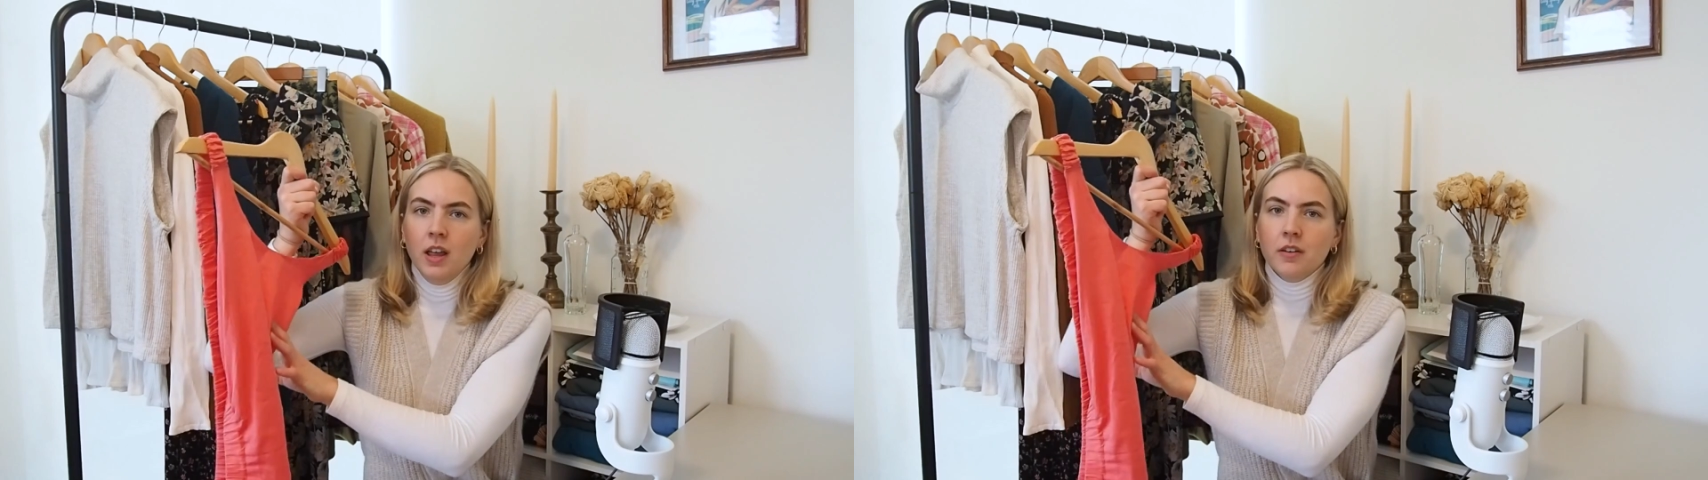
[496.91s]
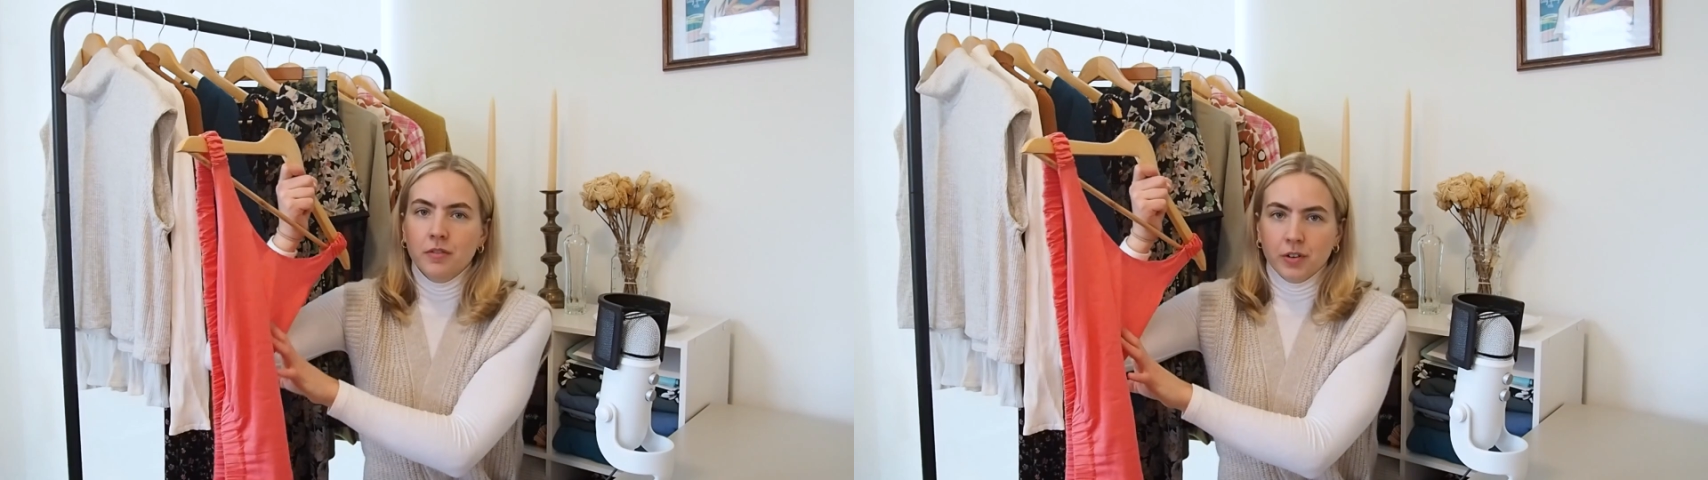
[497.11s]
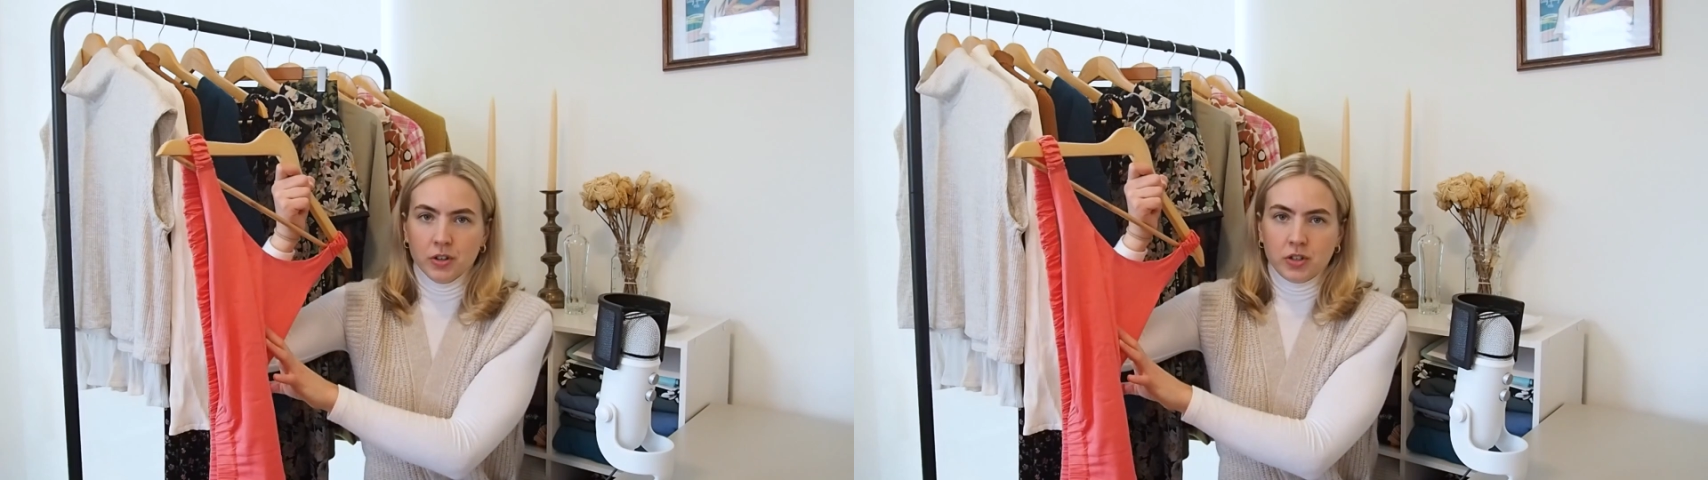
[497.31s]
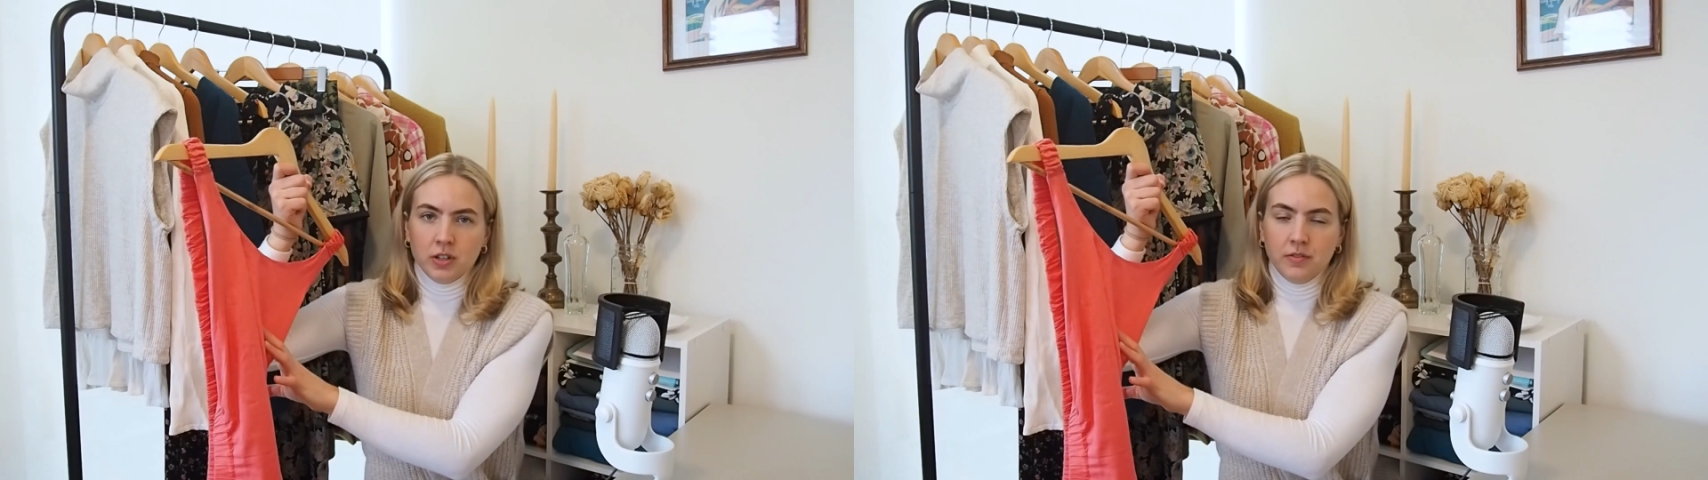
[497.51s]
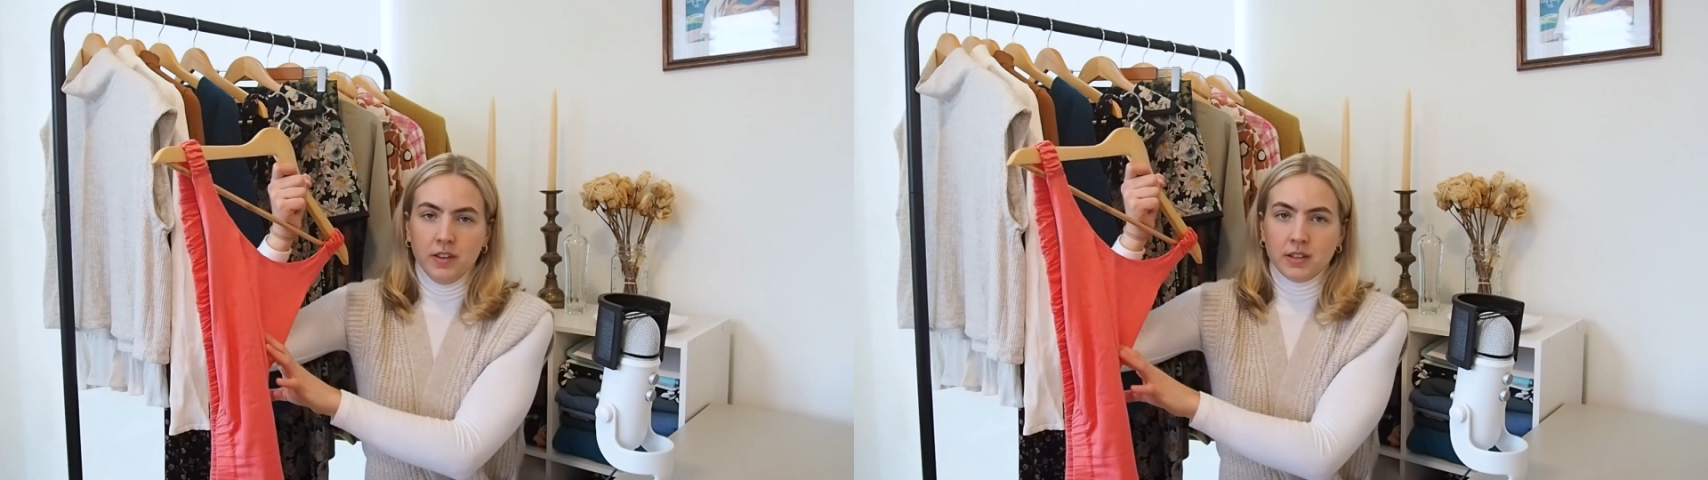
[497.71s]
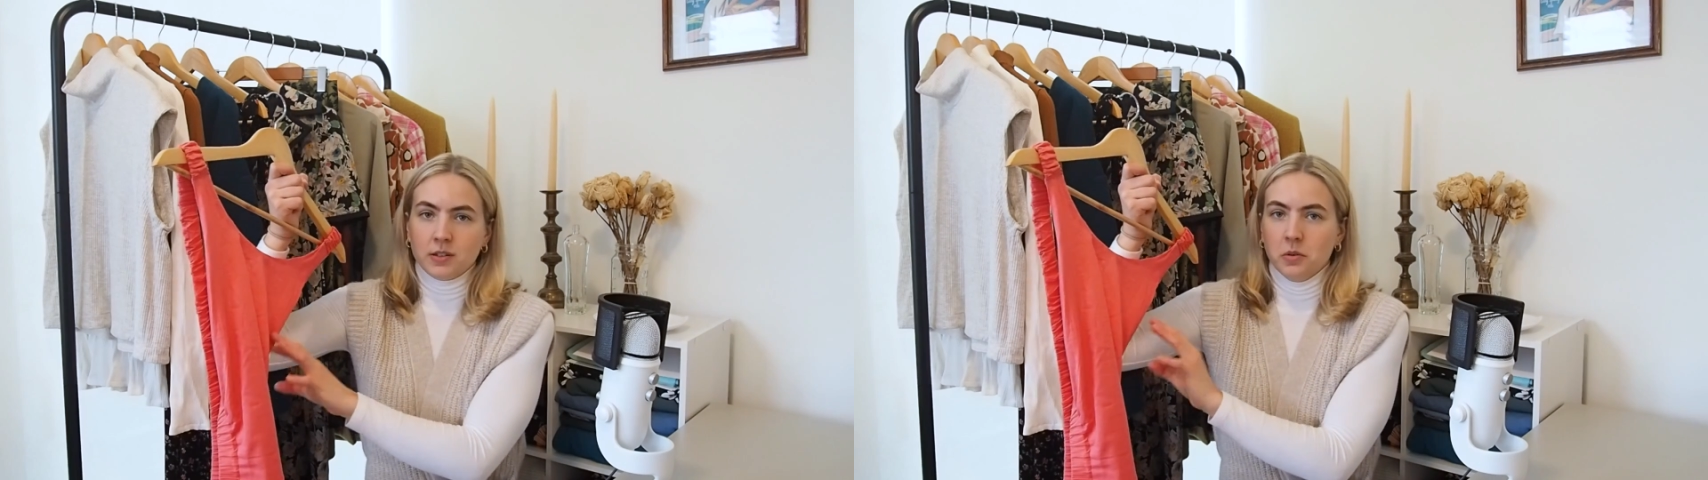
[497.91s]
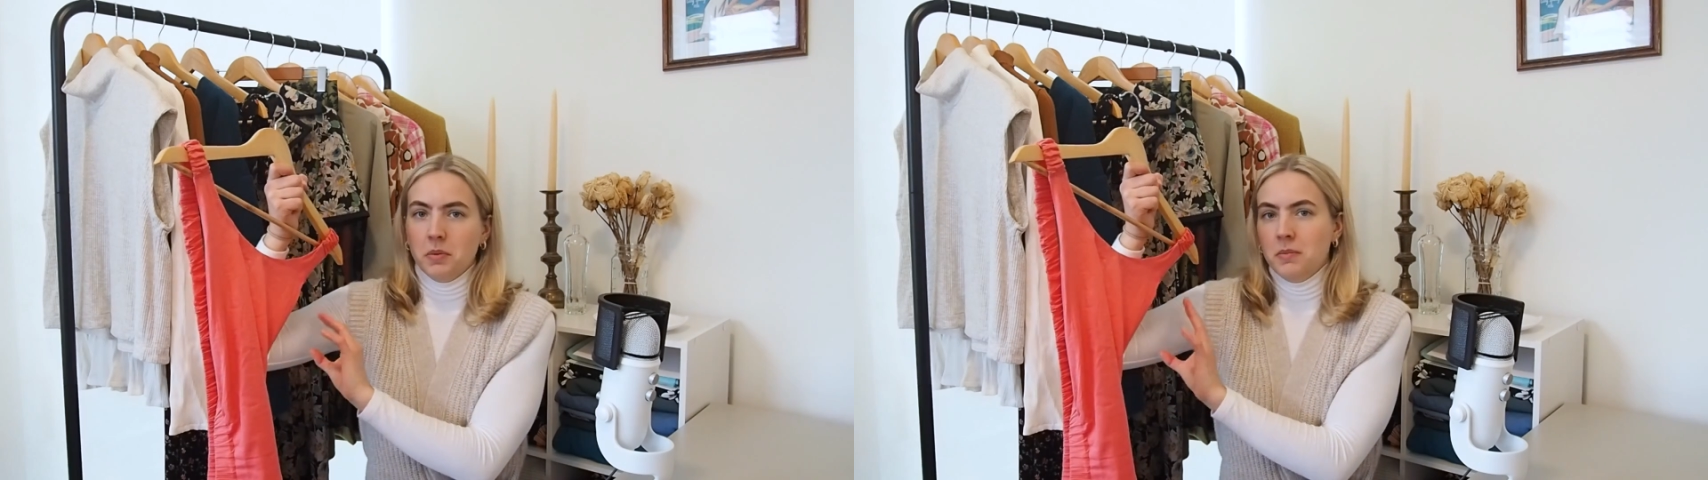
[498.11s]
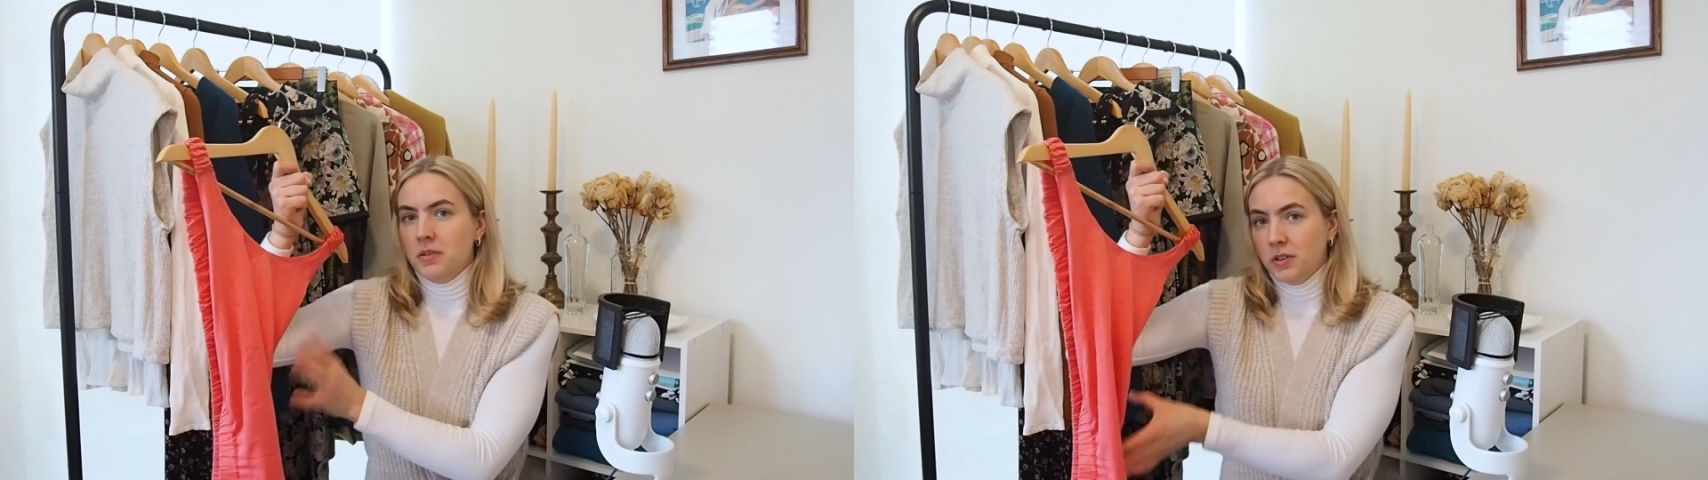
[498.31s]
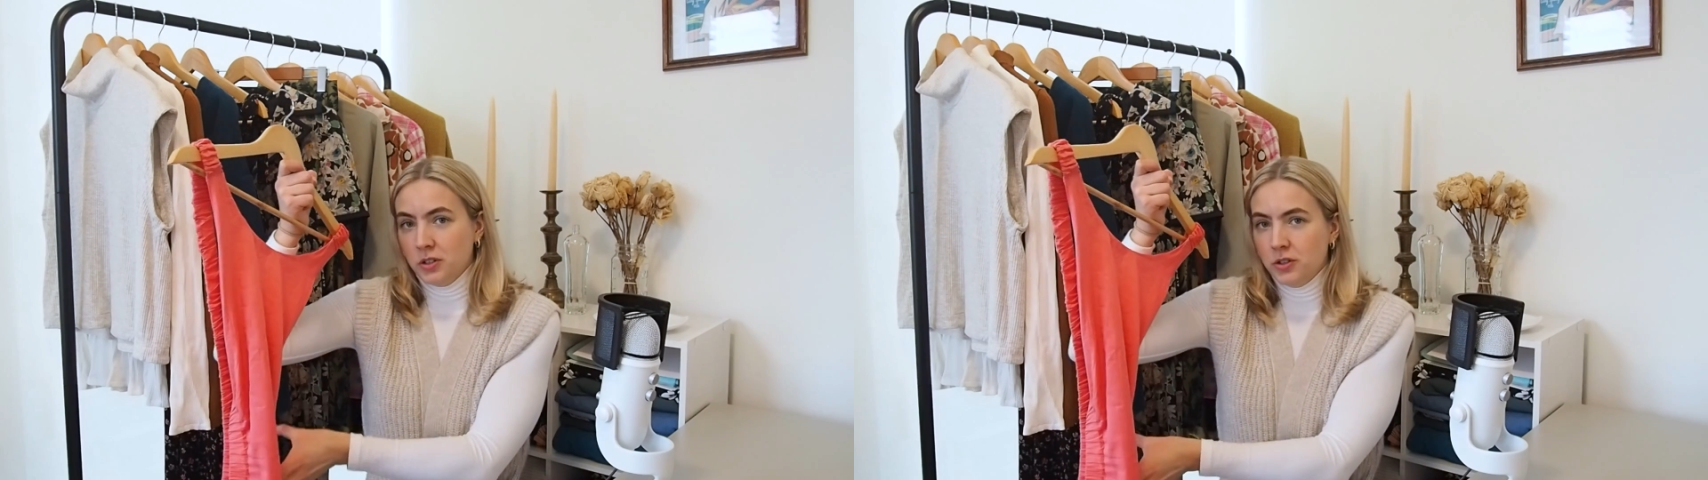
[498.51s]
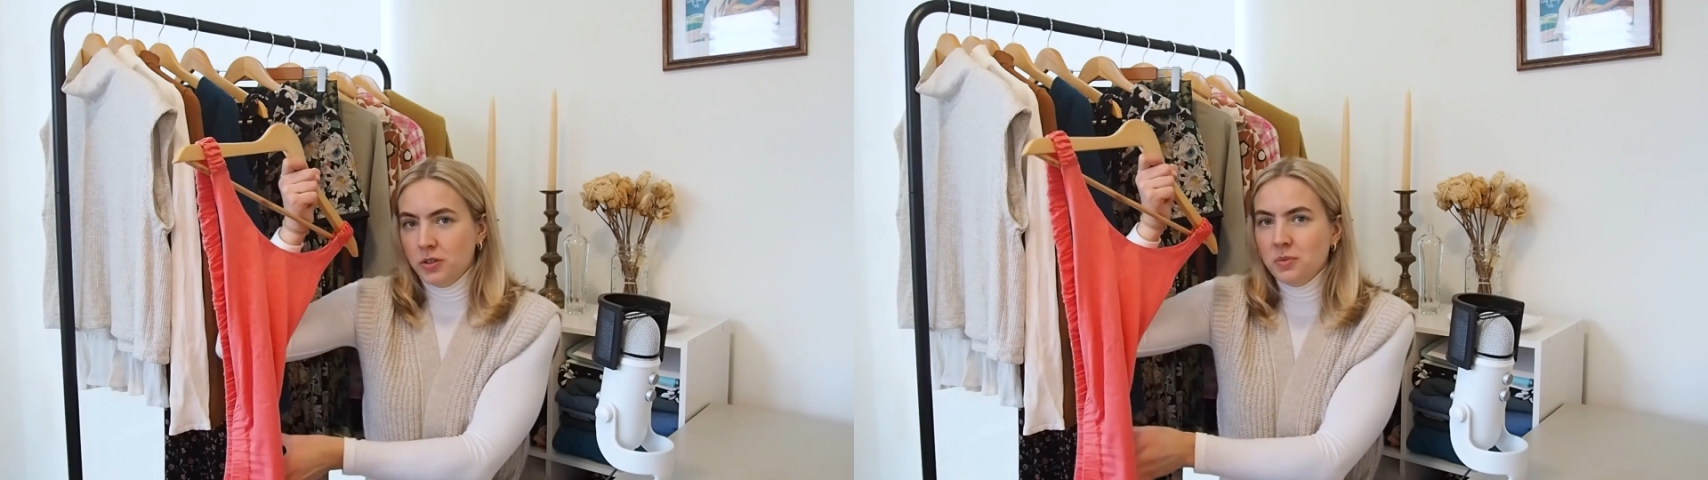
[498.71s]
version of this or maybe even
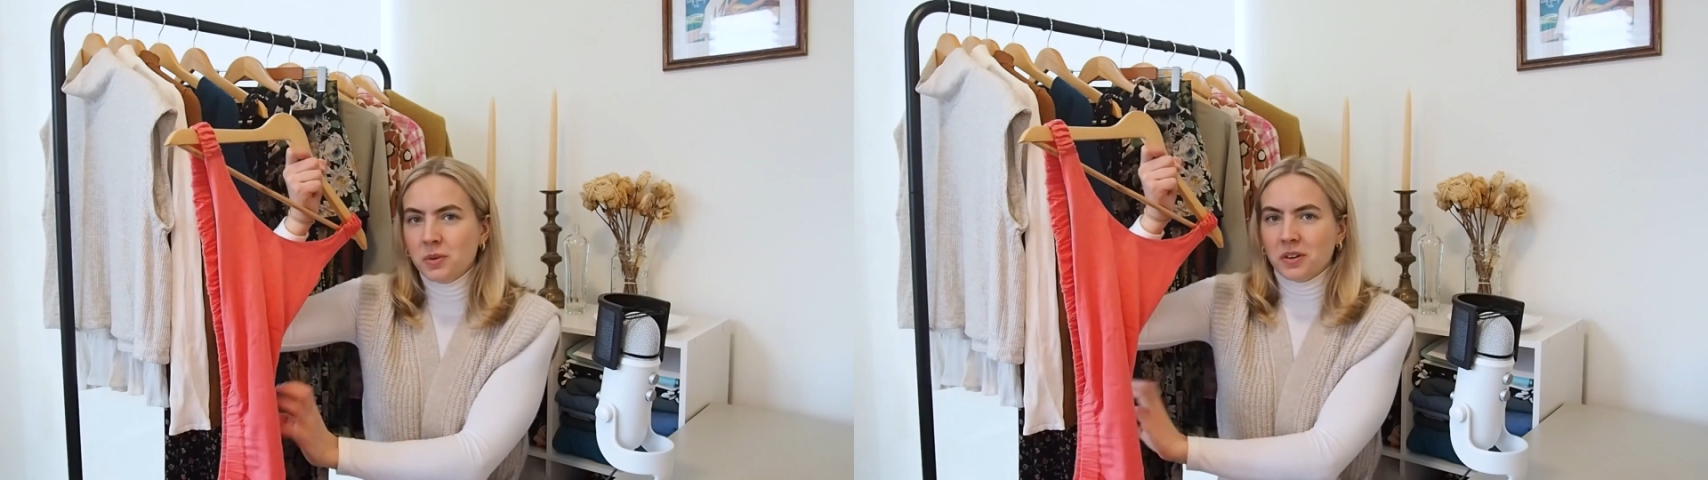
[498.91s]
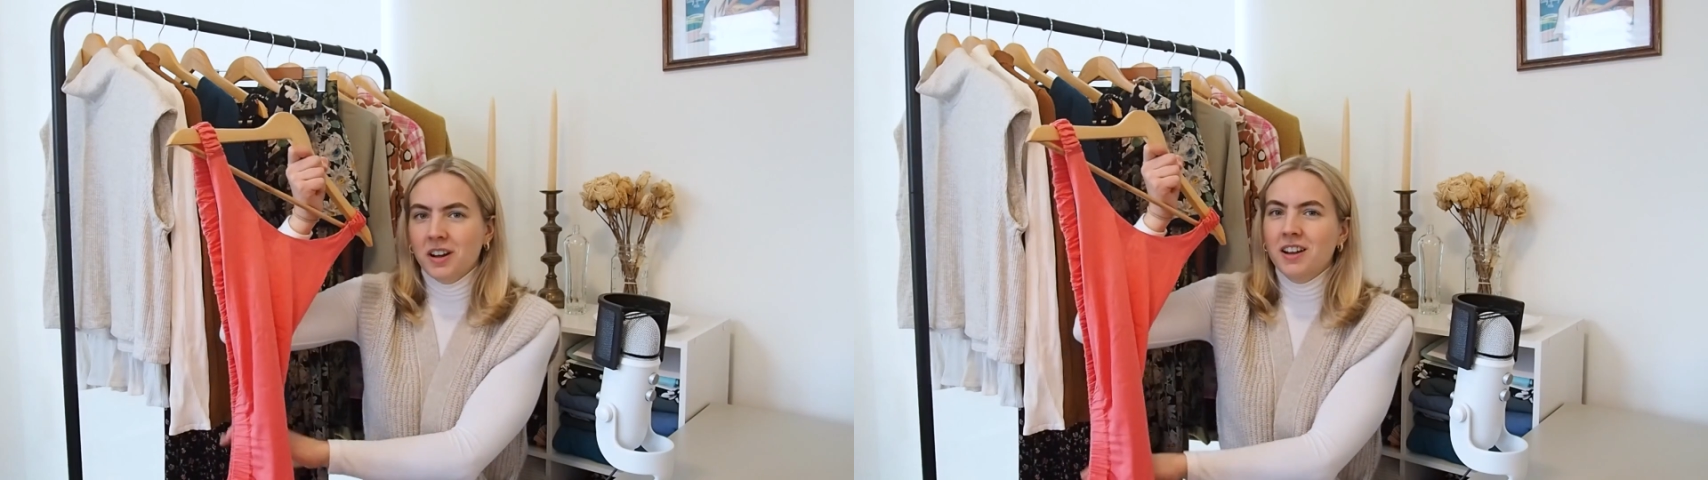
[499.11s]
2 more